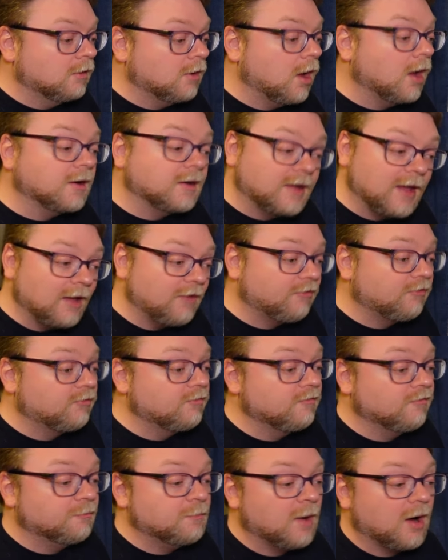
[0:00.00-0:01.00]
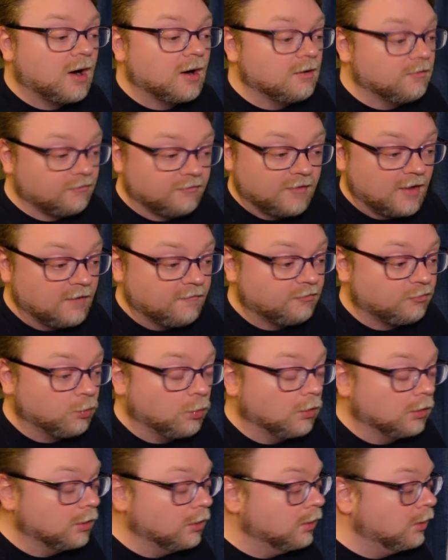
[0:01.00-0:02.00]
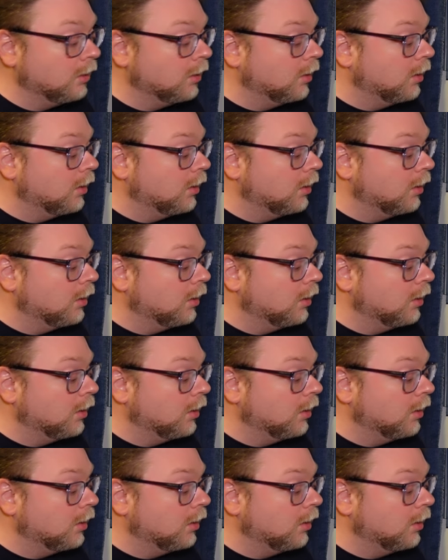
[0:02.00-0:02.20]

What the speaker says: On guest bars, they've sworn.